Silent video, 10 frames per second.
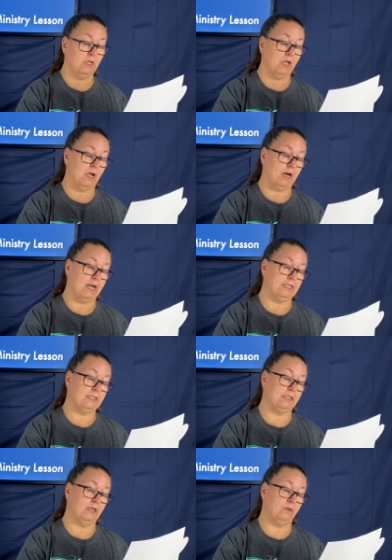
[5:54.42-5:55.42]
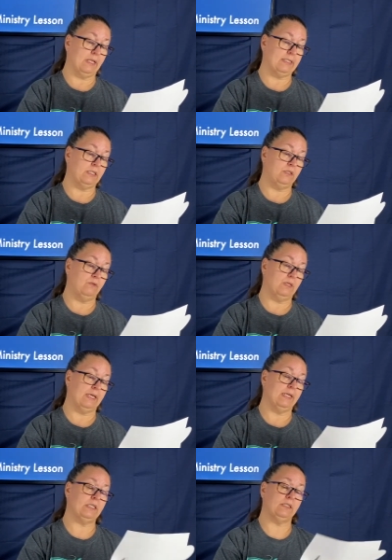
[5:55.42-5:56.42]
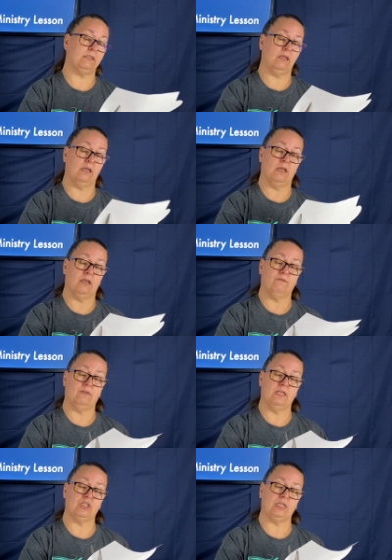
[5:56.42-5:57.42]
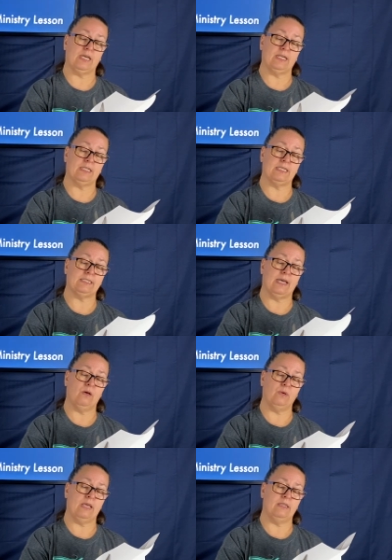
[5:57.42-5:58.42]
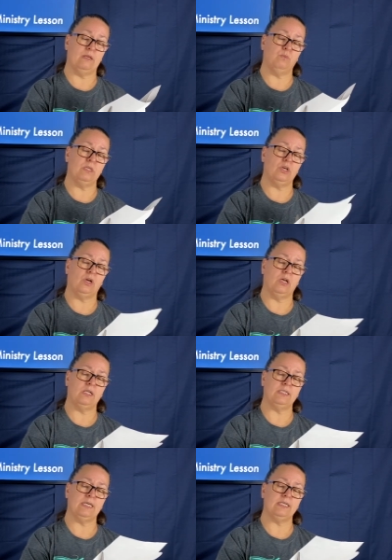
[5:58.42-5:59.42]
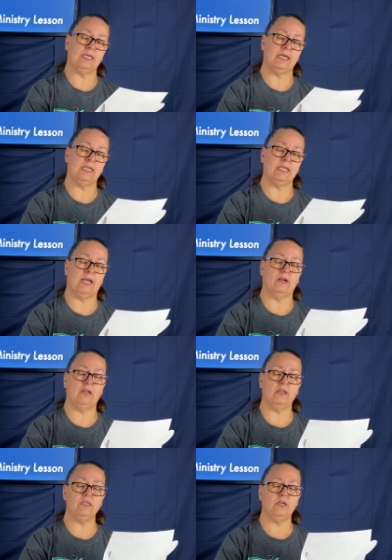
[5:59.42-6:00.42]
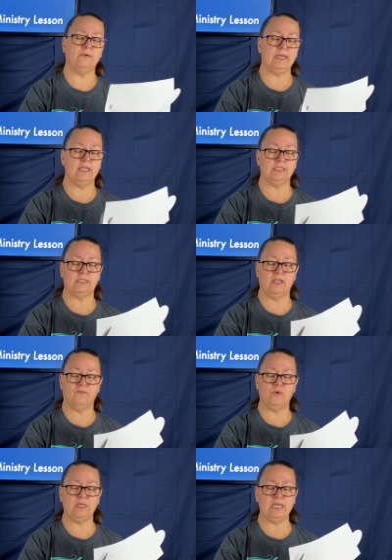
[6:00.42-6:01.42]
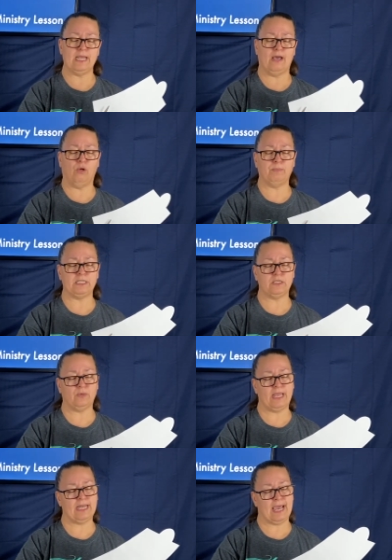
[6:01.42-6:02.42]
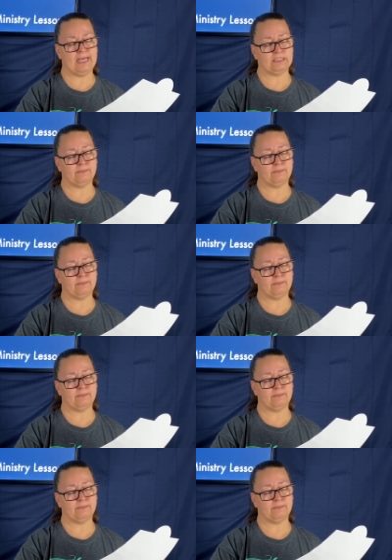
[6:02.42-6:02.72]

All right, so let's do this and finish cutting this out. And then when you're all done cutting it out, and you know what, it's if you need help, it's okay to ask